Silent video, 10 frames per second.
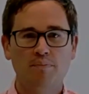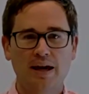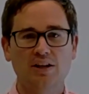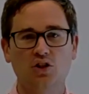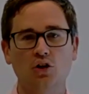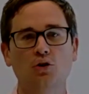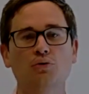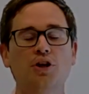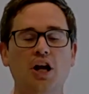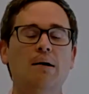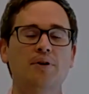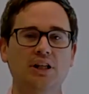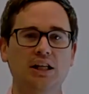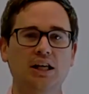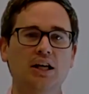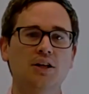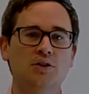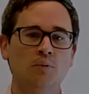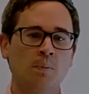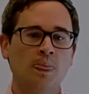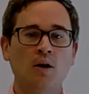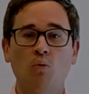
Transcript: based on who the nominee is.